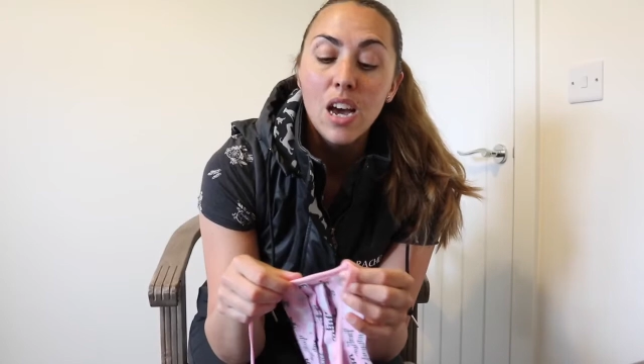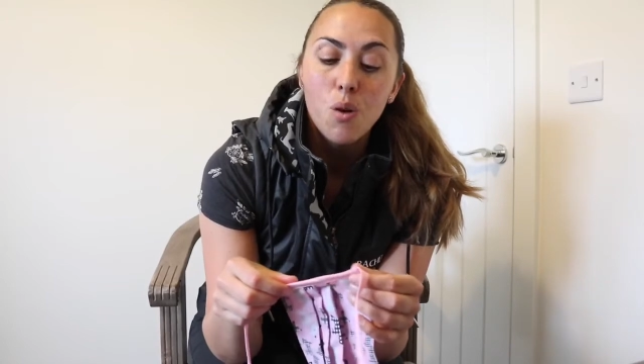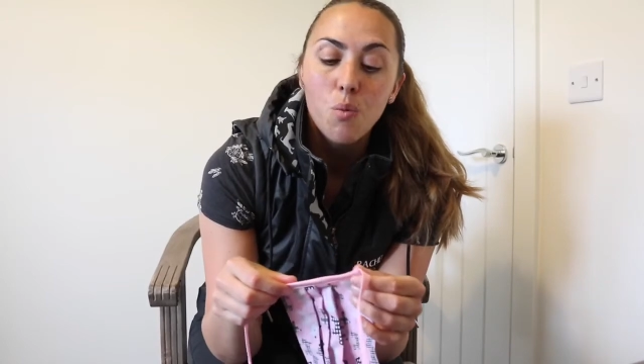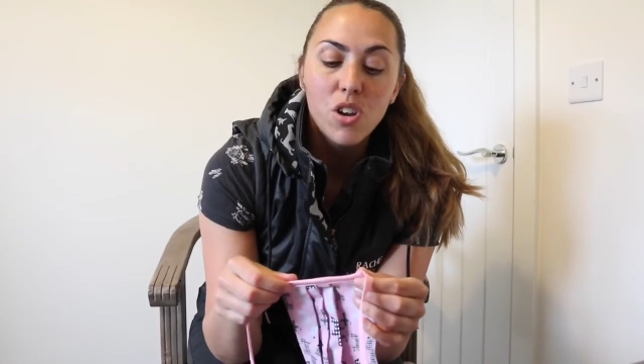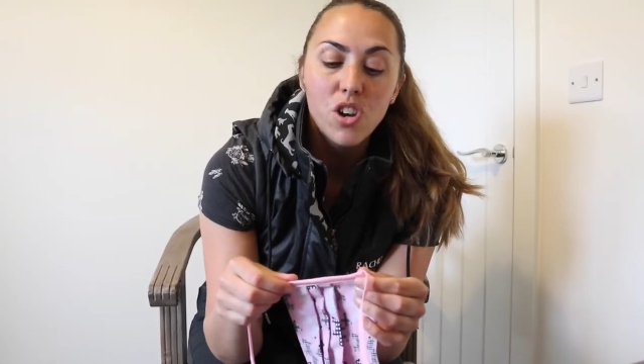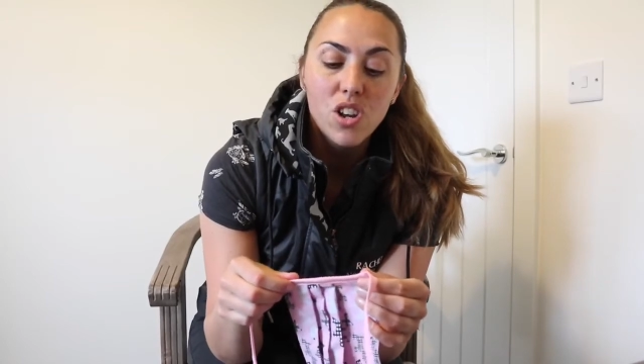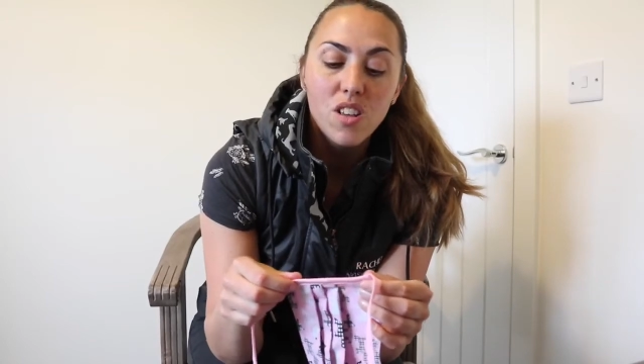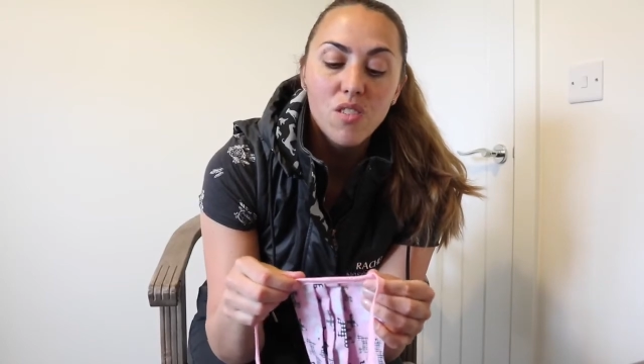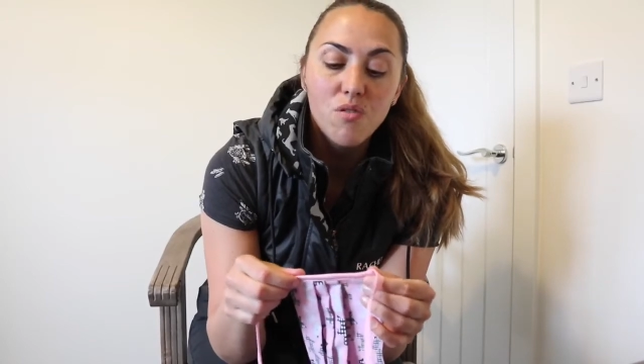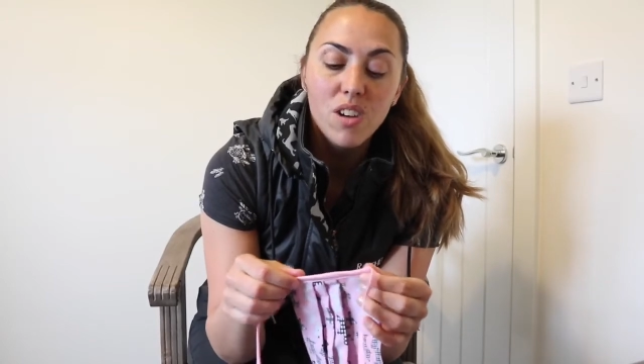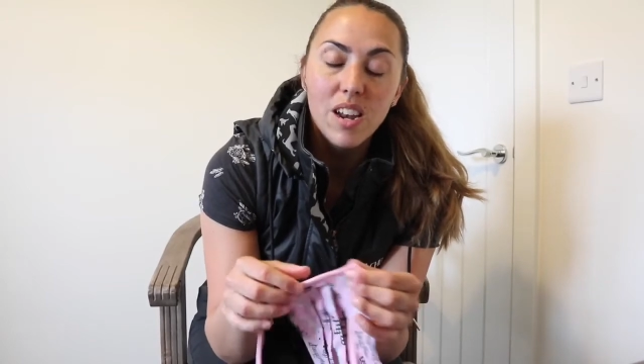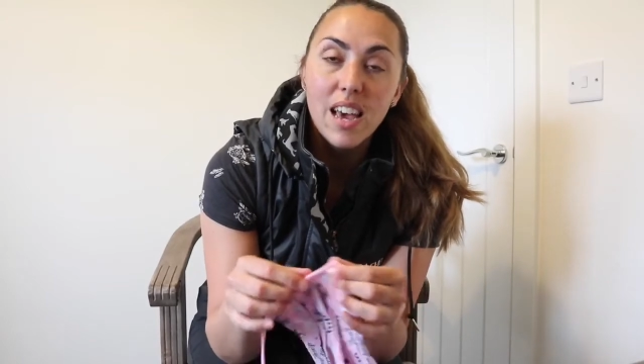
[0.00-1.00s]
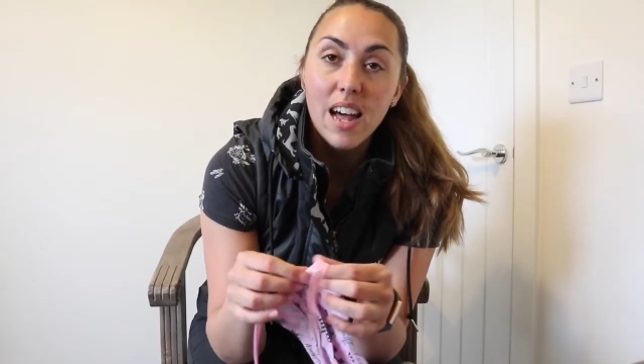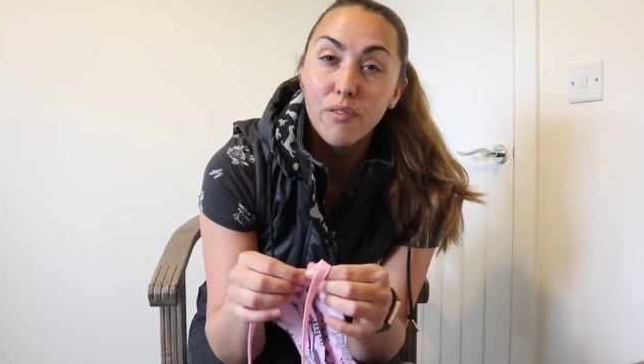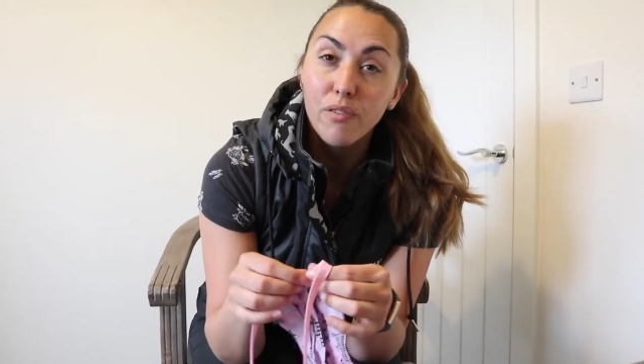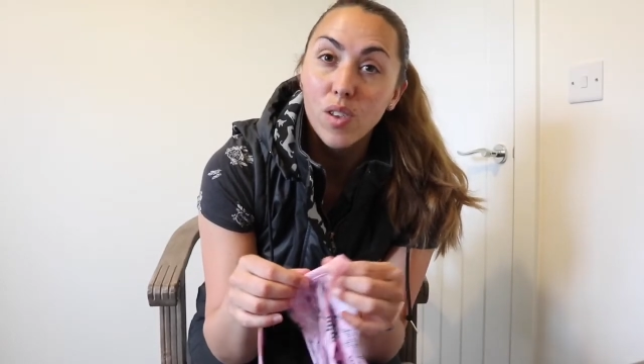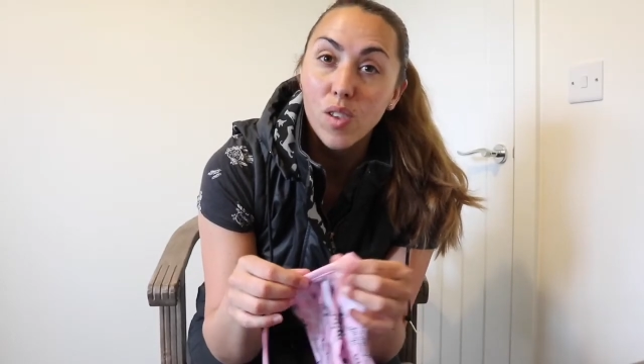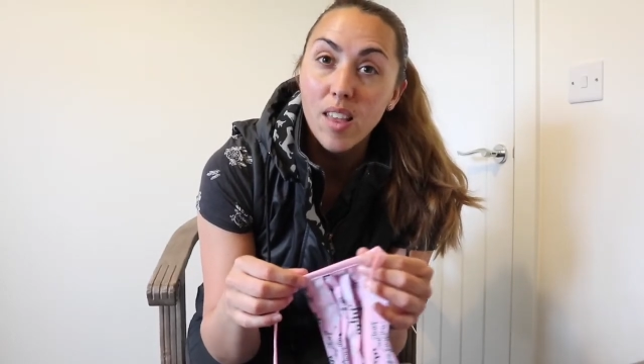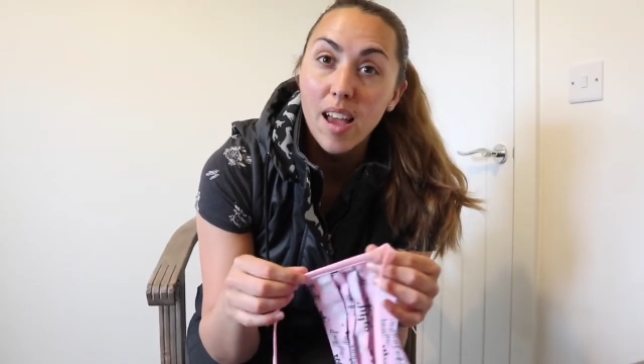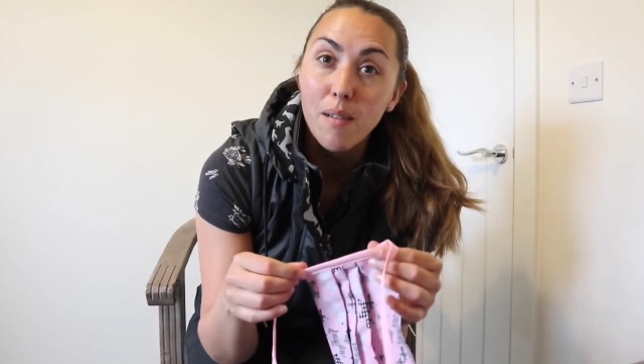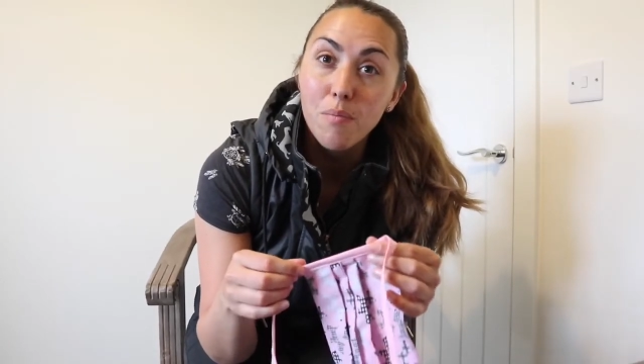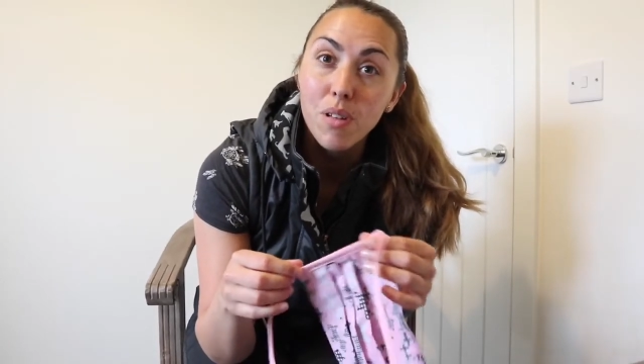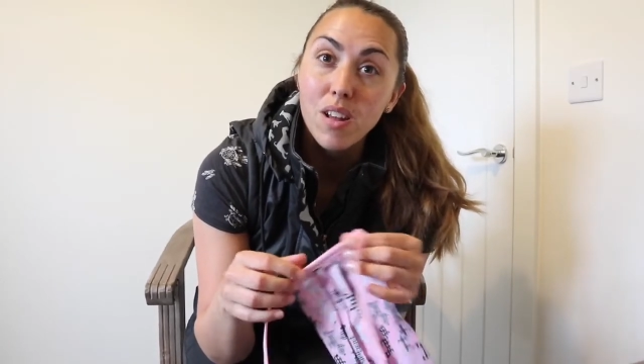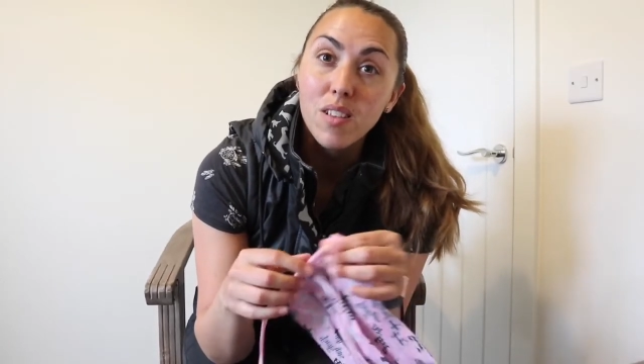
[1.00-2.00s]
which is a really helpful
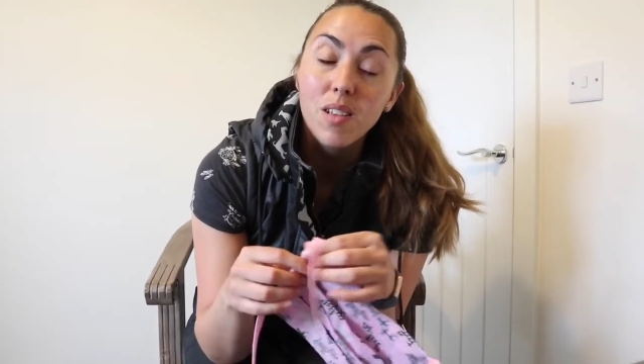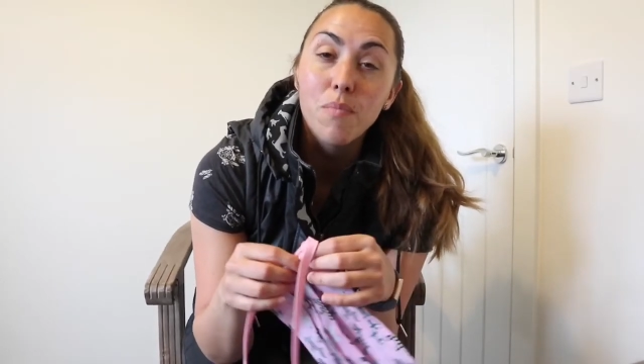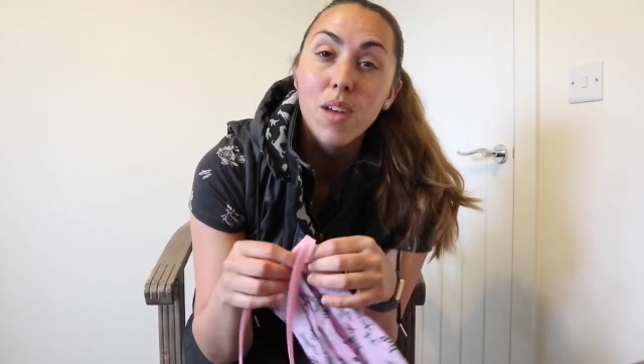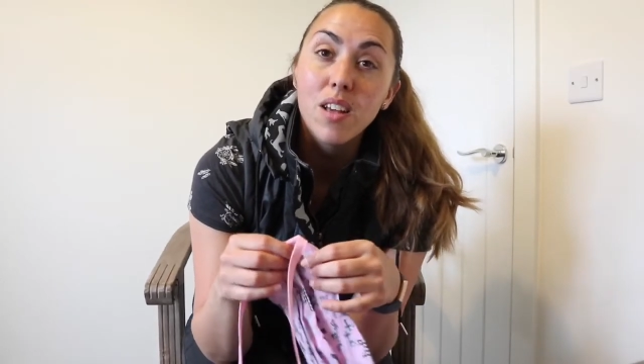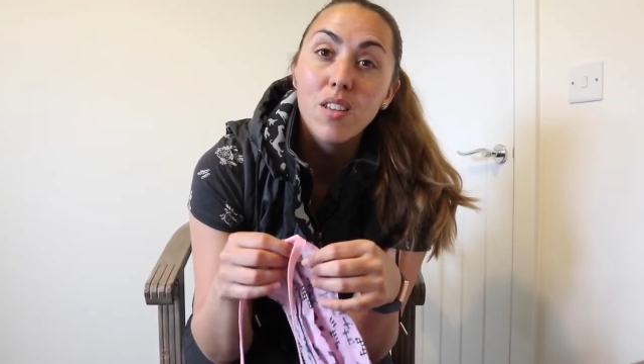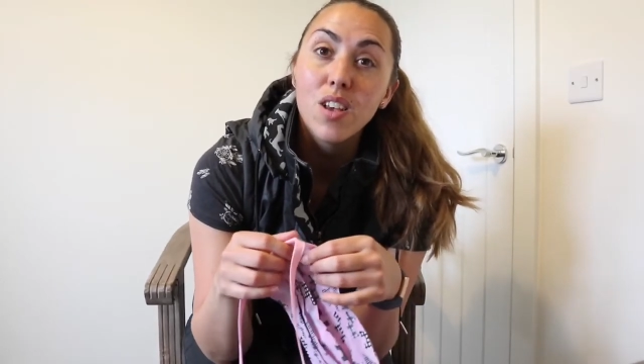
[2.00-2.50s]
step because it makes